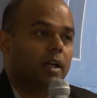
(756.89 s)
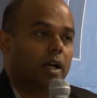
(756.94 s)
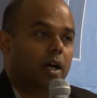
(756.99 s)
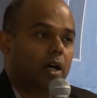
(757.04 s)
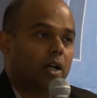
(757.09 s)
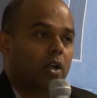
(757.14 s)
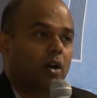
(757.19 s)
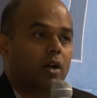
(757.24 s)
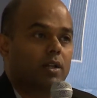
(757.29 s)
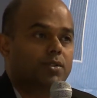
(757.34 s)

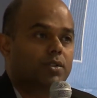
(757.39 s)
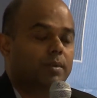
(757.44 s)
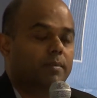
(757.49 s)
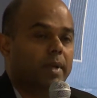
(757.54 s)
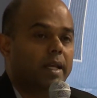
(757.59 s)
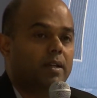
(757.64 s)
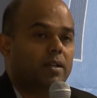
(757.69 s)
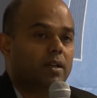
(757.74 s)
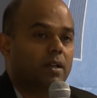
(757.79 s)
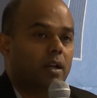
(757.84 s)
I also
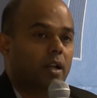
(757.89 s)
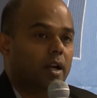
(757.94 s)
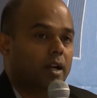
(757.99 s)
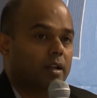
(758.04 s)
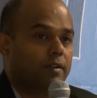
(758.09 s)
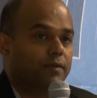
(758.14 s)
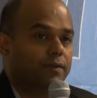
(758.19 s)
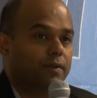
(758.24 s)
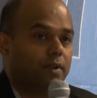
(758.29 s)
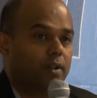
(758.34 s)
mentor a lot
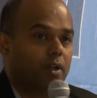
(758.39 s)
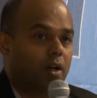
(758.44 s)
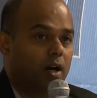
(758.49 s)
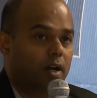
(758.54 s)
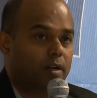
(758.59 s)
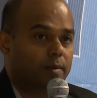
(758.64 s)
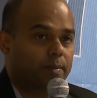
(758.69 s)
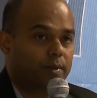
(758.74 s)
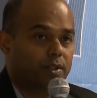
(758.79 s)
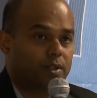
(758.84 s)
of
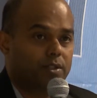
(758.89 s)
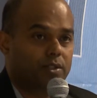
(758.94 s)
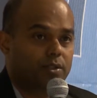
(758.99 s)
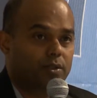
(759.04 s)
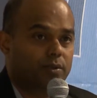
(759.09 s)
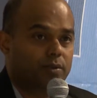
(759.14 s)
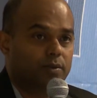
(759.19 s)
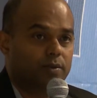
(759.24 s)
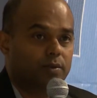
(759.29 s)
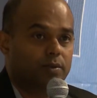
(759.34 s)
entrepreneurs
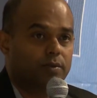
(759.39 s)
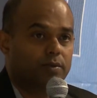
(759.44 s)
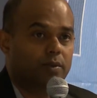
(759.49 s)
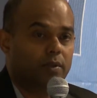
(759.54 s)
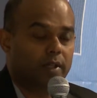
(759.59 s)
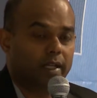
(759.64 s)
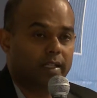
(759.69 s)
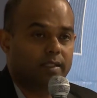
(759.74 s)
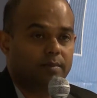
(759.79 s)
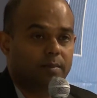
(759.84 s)
to
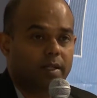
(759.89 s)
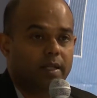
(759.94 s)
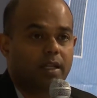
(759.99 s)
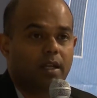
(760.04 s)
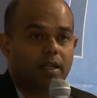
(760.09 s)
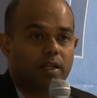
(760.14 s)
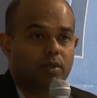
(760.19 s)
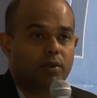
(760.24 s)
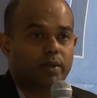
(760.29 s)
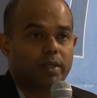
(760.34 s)
raise money.
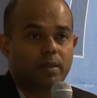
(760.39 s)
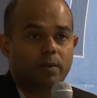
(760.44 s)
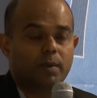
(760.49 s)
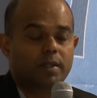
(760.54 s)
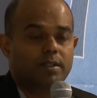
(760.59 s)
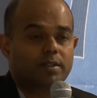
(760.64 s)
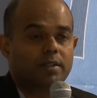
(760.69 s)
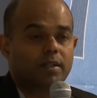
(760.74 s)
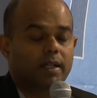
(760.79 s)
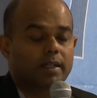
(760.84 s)
I do
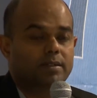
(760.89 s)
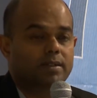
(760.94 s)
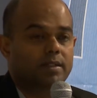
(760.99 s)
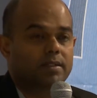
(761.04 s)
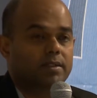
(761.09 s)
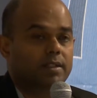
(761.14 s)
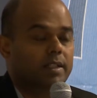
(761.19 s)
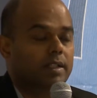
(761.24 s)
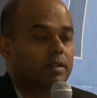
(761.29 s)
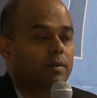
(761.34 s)
invest as a
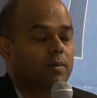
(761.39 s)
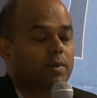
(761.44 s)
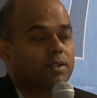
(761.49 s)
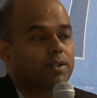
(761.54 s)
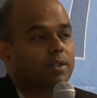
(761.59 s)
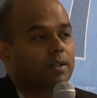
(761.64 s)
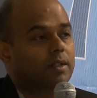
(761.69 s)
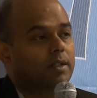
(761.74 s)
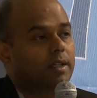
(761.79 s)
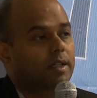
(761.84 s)
seed
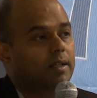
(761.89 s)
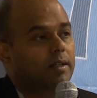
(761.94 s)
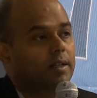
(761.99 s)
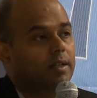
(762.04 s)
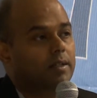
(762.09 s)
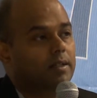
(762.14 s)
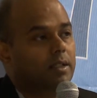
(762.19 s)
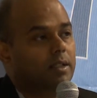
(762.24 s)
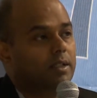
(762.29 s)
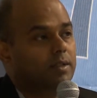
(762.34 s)
investor in
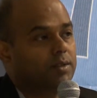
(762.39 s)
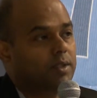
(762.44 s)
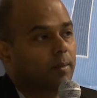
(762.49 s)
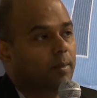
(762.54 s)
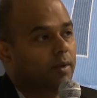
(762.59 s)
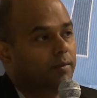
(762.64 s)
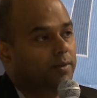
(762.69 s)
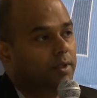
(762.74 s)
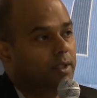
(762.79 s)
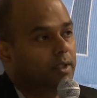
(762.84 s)
some
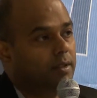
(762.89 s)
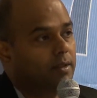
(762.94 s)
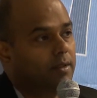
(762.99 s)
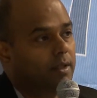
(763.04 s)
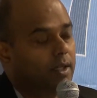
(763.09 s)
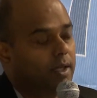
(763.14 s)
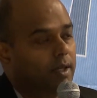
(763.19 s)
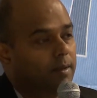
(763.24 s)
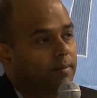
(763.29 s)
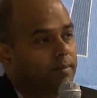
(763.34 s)
of the
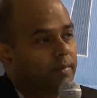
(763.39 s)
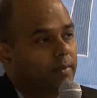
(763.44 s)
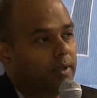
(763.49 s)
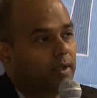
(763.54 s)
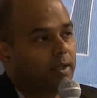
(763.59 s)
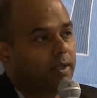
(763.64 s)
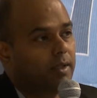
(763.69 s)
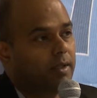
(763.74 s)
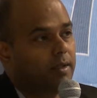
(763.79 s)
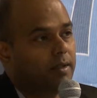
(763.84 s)

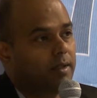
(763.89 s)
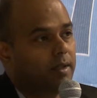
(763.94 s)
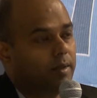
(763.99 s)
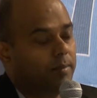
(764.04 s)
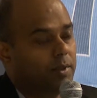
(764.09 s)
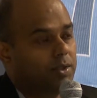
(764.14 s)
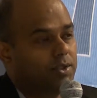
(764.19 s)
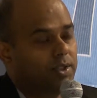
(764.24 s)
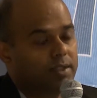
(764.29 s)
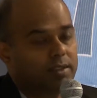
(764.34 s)

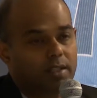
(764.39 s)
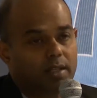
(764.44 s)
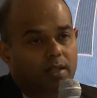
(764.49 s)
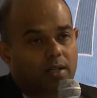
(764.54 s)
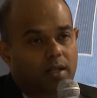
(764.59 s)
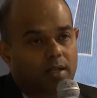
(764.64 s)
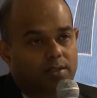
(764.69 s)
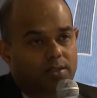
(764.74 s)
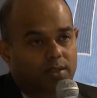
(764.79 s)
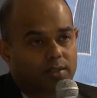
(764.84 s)
emerging
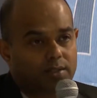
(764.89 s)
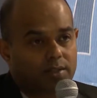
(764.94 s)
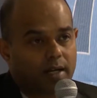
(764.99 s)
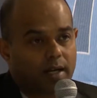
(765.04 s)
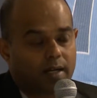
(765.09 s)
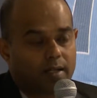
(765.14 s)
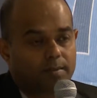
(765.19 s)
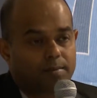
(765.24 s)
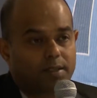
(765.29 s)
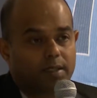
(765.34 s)
technology
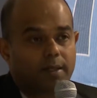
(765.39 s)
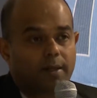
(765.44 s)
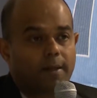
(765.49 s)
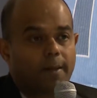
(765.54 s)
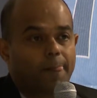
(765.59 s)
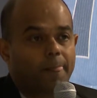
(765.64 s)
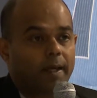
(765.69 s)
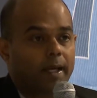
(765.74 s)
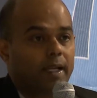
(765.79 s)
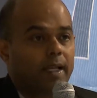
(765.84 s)
startups
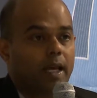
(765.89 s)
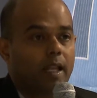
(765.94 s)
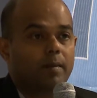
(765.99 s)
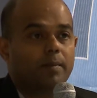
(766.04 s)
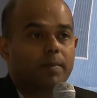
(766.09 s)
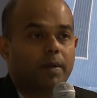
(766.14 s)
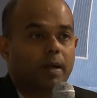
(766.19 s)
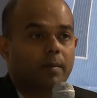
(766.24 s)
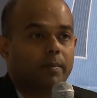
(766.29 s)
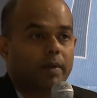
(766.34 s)
and
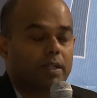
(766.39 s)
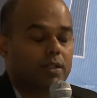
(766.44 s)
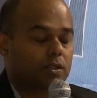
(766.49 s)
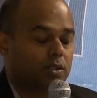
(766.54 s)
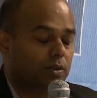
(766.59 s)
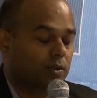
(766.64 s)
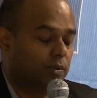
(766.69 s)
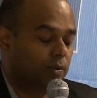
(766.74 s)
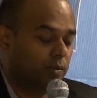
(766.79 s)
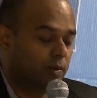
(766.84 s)
help companies
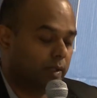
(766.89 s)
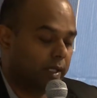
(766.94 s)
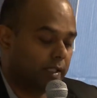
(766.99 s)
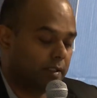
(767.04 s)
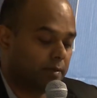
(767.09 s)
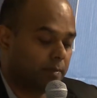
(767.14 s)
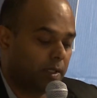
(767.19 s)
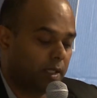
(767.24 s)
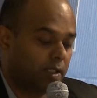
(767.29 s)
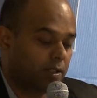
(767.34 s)
to
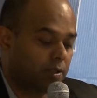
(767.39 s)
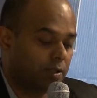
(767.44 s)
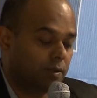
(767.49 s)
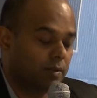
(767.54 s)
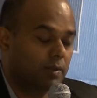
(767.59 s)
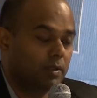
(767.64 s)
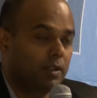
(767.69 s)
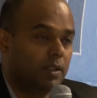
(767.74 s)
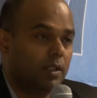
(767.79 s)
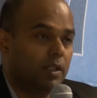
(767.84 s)
raise money
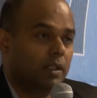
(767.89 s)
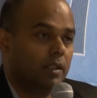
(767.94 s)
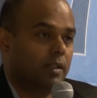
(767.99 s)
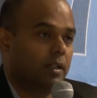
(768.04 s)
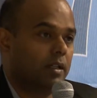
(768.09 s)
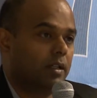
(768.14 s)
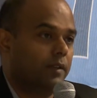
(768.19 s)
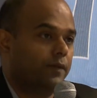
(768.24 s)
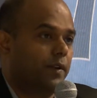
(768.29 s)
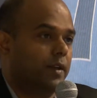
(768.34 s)
too.
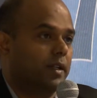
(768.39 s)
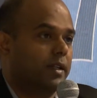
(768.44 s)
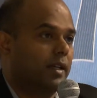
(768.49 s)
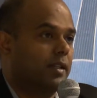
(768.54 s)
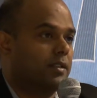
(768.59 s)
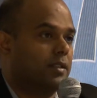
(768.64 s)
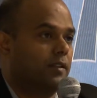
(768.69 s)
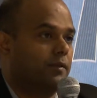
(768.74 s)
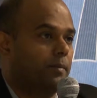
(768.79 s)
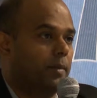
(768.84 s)
There are different
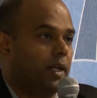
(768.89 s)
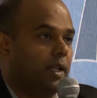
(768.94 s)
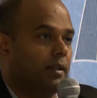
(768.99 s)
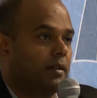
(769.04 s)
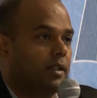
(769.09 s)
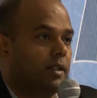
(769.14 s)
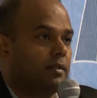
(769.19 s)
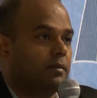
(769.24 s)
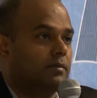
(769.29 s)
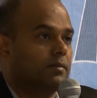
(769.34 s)
kinds of money,
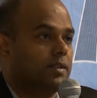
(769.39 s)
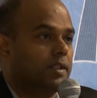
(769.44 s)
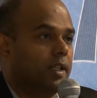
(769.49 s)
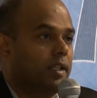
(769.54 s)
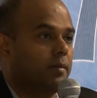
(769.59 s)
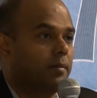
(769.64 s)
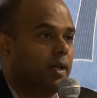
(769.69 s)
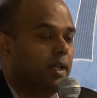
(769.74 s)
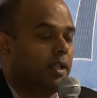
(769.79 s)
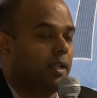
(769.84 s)
right?
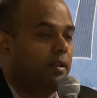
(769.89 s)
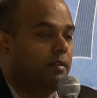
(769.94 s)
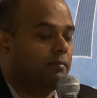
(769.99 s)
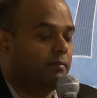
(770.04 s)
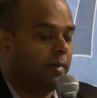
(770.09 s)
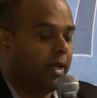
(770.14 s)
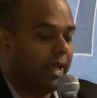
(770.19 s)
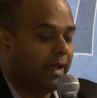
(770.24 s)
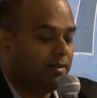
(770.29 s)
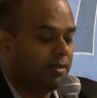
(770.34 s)
Seed money,
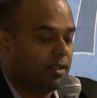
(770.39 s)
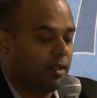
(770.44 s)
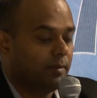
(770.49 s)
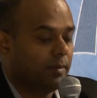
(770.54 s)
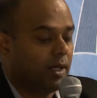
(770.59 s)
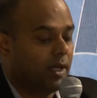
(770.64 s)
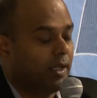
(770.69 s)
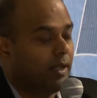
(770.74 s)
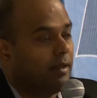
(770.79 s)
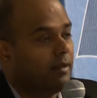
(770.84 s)
angel
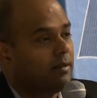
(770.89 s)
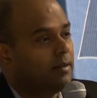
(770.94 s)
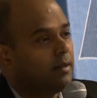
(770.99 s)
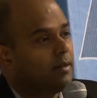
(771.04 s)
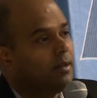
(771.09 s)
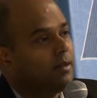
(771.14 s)
money,